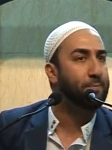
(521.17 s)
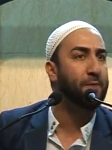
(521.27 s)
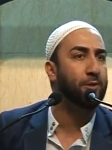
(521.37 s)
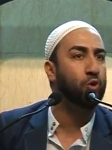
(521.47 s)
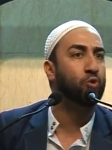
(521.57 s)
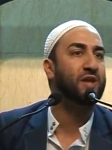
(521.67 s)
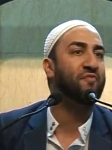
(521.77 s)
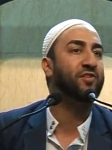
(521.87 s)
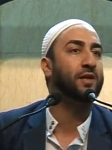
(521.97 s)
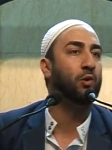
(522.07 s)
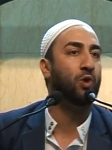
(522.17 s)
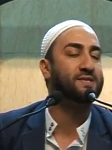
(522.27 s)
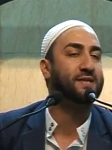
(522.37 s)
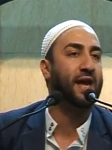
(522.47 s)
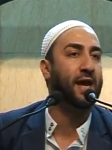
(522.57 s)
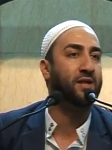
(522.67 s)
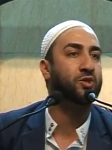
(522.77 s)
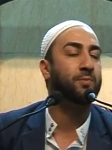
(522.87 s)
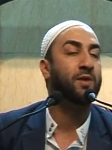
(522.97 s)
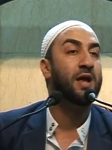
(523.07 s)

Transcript: people who definitely were scared.